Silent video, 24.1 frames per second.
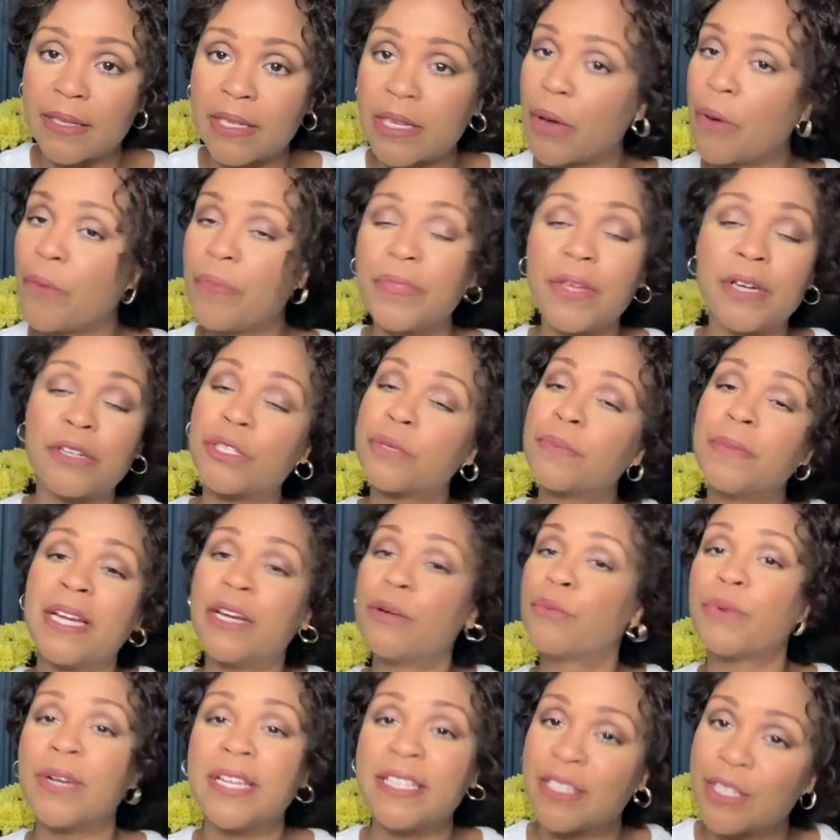So there's
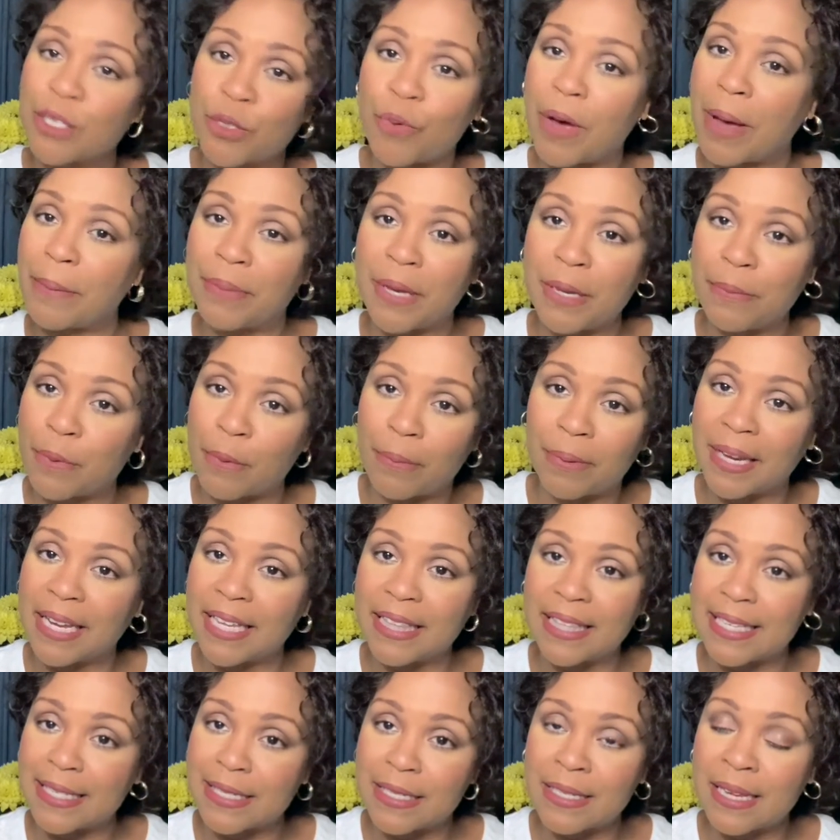many reasons why people play
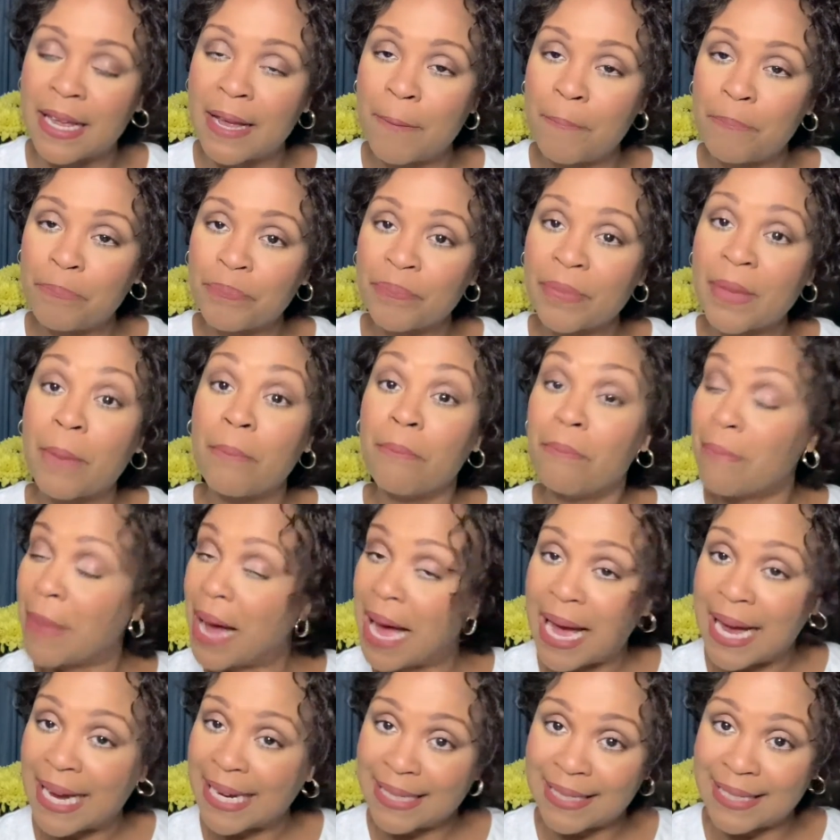these
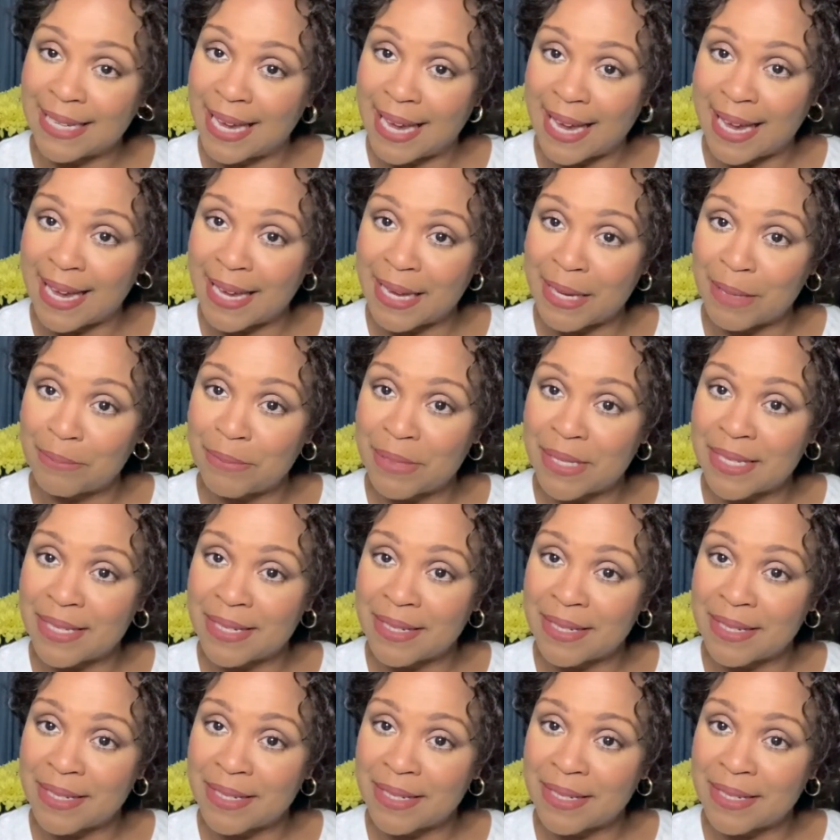mind games.